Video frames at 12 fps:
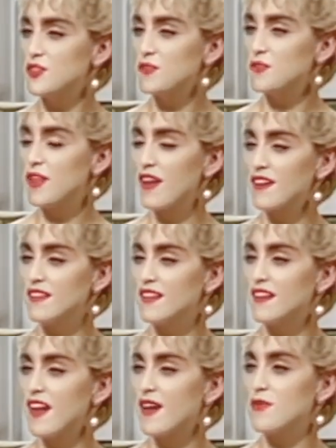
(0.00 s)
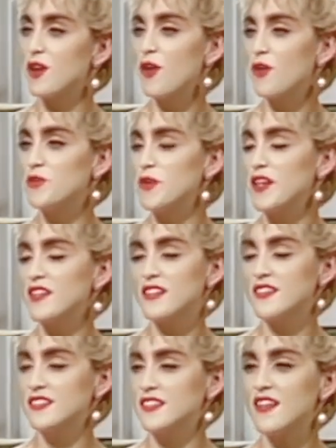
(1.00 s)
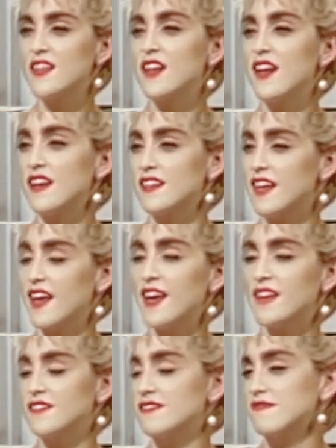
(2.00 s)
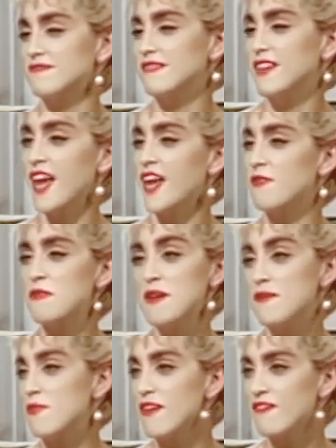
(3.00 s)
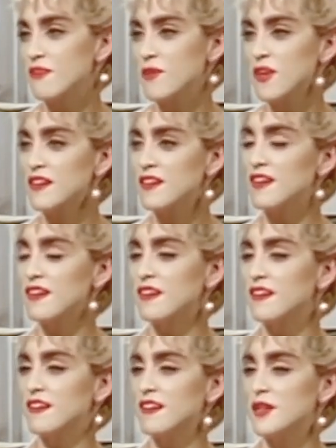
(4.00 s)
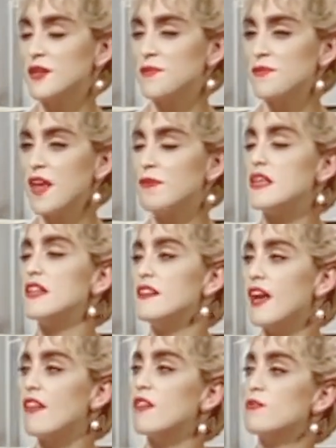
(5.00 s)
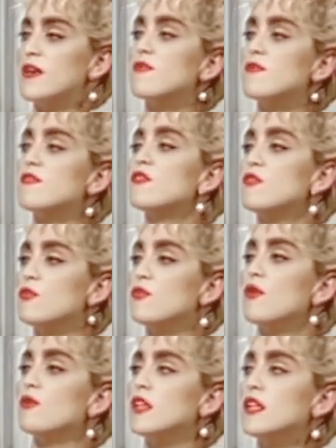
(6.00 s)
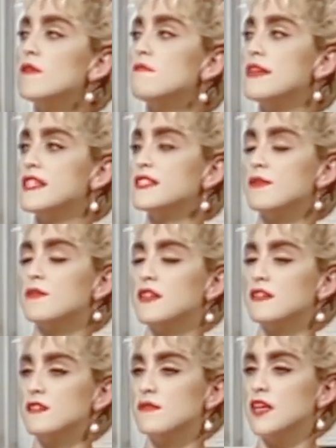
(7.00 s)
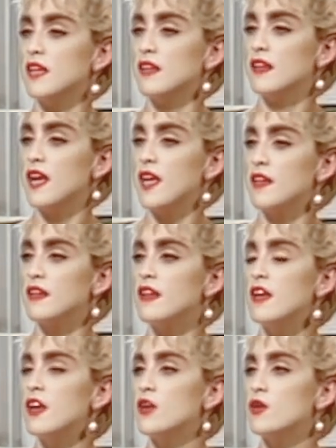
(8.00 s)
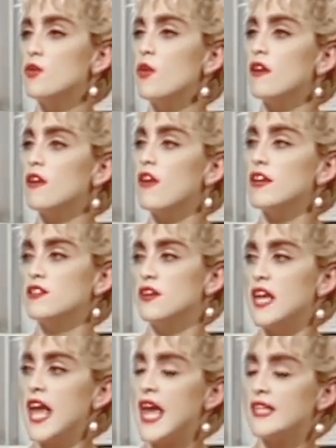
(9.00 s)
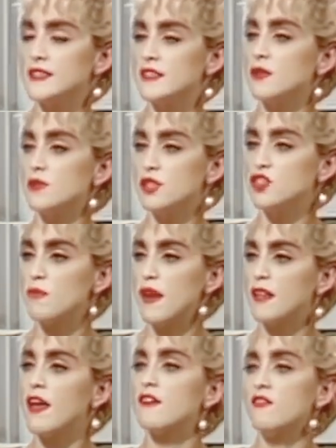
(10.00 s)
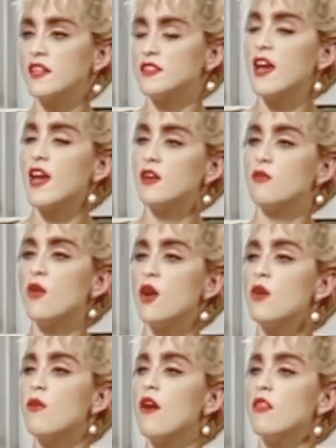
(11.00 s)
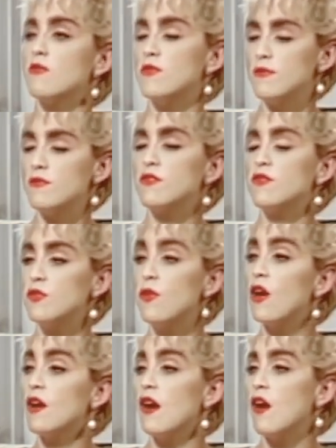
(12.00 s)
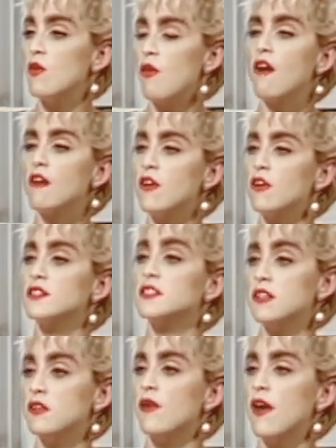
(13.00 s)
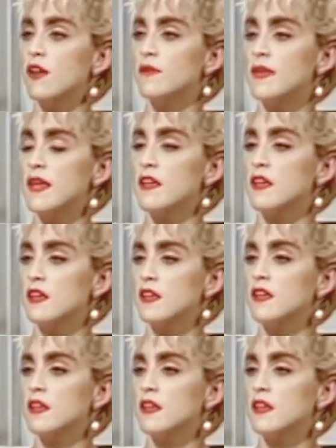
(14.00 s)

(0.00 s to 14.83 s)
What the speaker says: what you're implying? That I'm cold because I say that I can't remember everyone? I mean, the people who really mean something to me and who are going to enhance and enrich my life as I grow are the people who are still around me.